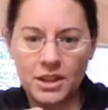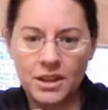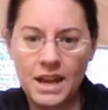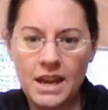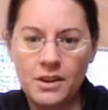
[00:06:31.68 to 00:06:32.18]

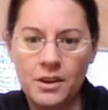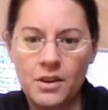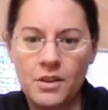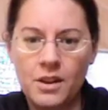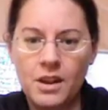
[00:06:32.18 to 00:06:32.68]
are
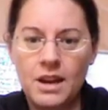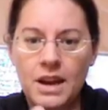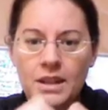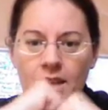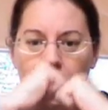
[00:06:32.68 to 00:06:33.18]
head-on
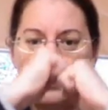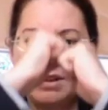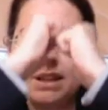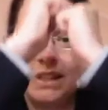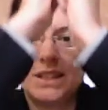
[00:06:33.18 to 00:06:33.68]
and they're
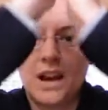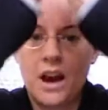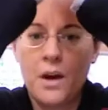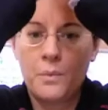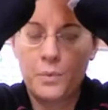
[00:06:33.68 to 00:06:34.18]
squeezed
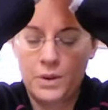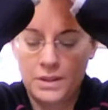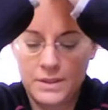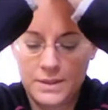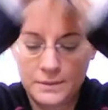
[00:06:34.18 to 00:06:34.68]

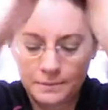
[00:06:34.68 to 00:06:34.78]
upwards.